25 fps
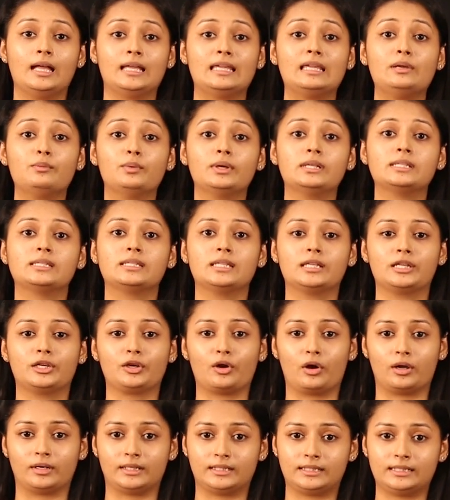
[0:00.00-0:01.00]
event
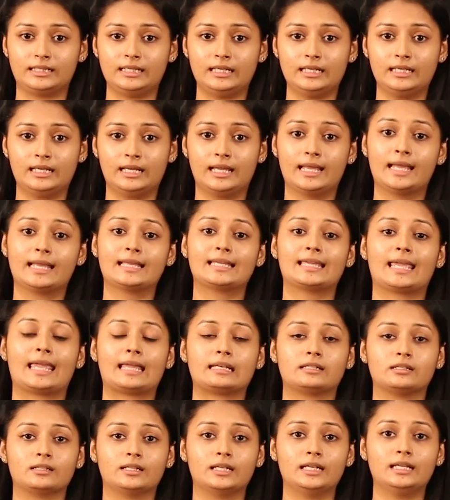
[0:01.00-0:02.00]
security,
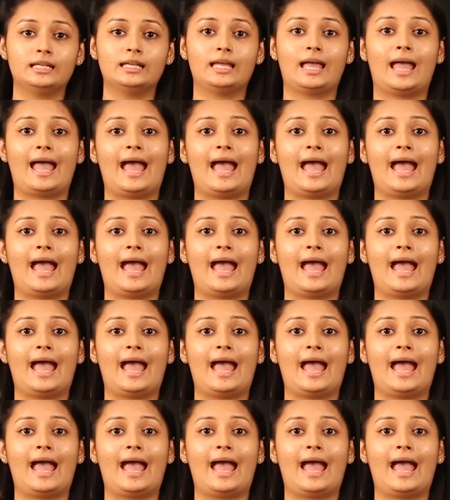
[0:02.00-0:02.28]
catering,